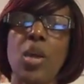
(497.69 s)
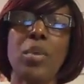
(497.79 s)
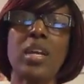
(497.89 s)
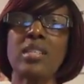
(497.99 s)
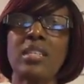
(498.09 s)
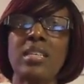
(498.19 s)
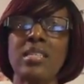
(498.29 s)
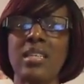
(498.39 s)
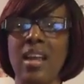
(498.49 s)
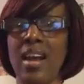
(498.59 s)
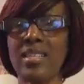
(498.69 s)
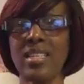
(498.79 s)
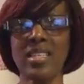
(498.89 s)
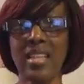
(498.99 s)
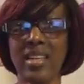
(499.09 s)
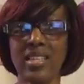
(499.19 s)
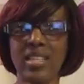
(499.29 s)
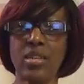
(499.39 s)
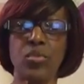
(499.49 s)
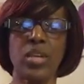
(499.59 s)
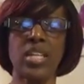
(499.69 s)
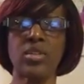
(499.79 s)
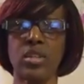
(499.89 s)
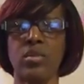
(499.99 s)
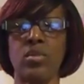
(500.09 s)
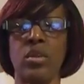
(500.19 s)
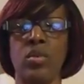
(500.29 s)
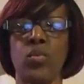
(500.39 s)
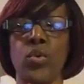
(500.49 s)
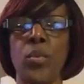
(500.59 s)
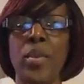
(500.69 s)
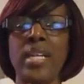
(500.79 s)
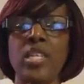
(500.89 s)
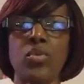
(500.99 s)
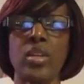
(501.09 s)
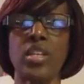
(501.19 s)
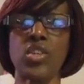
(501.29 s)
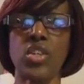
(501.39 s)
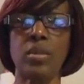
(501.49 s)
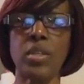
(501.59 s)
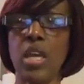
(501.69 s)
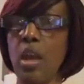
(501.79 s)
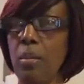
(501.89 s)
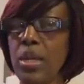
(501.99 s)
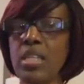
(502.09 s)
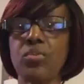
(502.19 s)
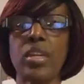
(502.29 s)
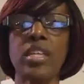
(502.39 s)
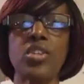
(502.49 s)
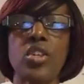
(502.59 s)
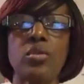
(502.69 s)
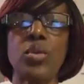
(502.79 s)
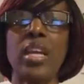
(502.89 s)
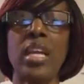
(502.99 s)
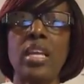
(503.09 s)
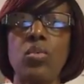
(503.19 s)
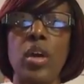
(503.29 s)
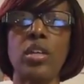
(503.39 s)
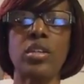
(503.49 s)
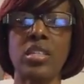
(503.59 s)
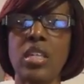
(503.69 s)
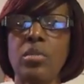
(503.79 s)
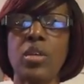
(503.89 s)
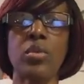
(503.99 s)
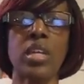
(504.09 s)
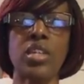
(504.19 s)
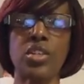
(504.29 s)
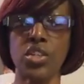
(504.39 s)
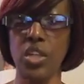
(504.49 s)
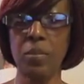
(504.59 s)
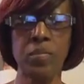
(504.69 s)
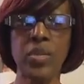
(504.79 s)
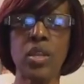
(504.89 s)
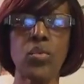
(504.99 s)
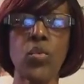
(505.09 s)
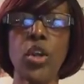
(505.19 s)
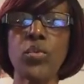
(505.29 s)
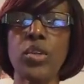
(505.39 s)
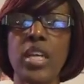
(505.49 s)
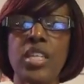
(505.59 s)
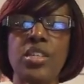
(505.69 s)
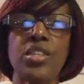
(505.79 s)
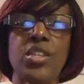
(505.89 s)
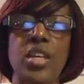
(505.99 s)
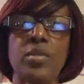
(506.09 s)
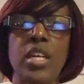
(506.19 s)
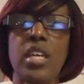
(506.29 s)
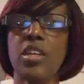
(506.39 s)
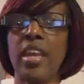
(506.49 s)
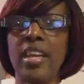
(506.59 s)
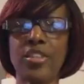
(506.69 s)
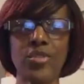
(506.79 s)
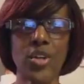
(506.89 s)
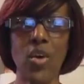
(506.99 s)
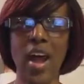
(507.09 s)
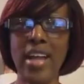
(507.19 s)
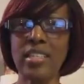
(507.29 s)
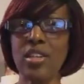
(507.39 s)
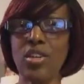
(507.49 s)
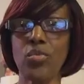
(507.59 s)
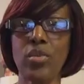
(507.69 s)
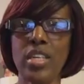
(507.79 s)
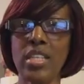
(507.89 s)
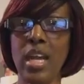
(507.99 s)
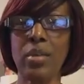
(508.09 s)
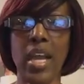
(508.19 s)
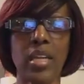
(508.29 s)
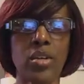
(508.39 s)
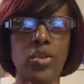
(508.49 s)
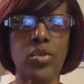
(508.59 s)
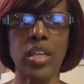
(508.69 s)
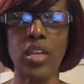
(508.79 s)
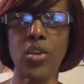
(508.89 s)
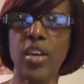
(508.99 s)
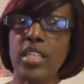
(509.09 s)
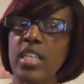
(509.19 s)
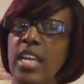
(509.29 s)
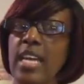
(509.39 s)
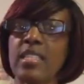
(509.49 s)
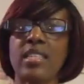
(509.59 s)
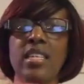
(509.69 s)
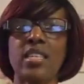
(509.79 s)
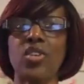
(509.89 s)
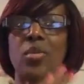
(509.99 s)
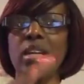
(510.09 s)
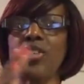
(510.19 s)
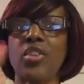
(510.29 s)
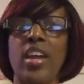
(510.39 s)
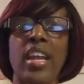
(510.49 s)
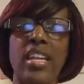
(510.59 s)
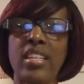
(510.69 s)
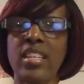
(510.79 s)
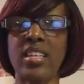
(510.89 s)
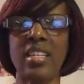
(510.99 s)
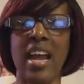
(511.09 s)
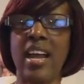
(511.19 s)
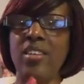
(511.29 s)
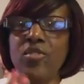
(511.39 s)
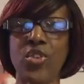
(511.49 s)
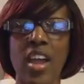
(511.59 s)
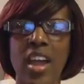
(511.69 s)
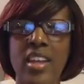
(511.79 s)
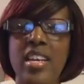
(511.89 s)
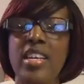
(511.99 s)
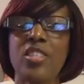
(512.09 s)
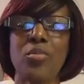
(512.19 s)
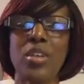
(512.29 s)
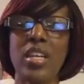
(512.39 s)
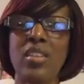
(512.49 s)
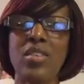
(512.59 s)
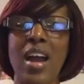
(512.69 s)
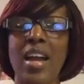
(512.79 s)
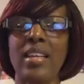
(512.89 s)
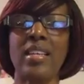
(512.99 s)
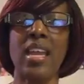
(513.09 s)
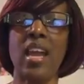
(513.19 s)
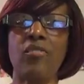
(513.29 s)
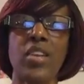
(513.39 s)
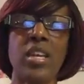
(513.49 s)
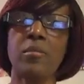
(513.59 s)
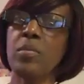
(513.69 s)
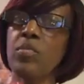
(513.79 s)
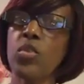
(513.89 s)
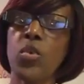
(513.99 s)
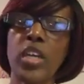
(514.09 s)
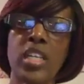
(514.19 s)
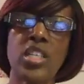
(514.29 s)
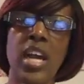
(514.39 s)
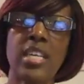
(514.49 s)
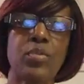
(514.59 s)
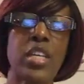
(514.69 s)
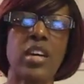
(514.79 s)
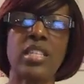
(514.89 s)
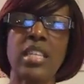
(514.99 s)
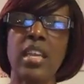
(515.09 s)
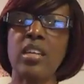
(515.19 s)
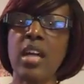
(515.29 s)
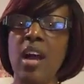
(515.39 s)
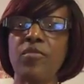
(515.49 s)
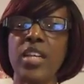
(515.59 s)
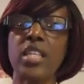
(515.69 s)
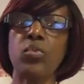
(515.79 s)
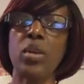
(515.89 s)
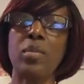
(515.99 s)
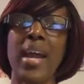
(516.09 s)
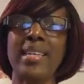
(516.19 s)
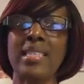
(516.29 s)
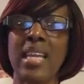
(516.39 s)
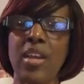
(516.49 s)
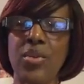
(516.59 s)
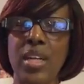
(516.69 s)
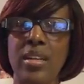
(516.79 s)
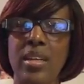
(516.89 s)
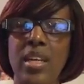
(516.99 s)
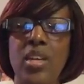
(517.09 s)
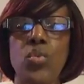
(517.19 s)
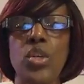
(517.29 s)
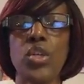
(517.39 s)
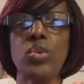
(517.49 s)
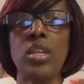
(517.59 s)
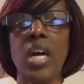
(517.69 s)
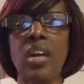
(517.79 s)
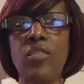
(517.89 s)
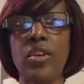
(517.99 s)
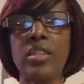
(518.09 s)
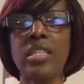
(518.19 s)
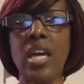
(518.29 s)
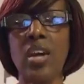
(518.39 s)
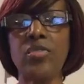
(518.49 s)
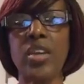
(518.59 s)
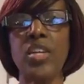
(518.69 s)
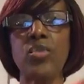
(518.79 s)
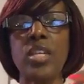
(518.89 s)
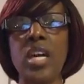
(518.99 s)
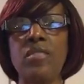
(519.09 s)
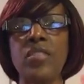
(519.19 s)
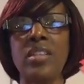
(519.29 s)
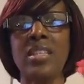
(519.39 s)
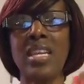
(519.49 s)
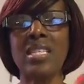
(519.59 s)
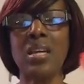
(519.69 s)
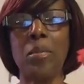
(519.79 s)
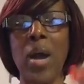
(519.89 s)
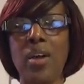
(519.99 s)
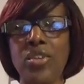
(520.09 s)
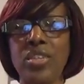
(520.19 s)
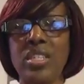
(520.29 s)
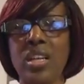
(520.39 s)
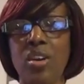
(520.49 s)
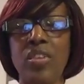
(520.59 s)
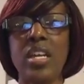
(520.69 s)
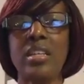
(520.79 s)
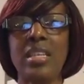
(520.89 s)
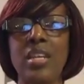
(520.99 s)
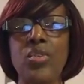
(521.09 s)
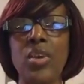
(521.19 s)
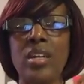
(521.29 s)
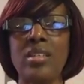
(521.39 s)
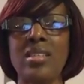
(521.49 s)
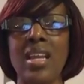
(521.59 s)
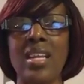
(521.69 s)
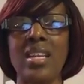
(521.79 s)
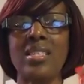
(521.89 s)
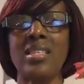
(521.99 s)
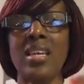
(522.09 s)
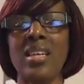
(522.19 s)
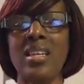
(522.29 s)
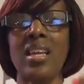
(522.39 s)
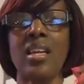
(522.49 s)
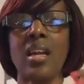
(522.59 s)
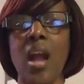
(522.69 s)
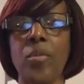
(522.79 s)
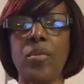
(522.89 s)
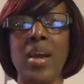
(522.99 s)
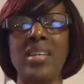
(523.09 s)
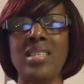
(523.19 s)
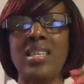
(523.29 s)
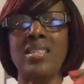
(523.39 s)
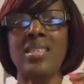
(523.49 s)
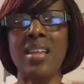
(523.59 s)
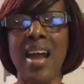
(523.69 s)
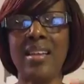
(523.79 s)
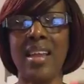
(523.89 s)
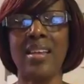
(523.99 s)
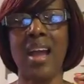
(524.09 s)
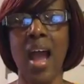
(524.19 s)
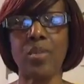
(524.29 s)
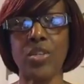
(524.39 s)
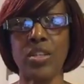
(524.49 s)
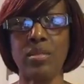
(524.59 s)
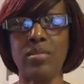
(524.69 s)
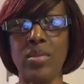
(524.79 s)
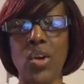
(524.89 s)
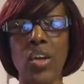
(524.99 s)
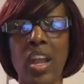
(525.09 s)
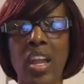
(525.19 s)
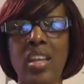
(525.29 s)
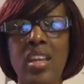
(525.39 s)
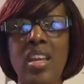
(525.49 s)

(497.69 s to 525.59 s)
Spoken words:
Because listen, guys, it's not just in romantic relationships, but it's relationships with anyone, sibling relationship, work relationships. As you know, I took a risk. I'm kind of kooky and crazy, and I suggest nobody try any of the things I have tried to believe God and have faith, quitting jobs because they conflicted with my integrity. When you love yourself and you love the things about yourself, then you understand that settling and compromising is not an option, okay?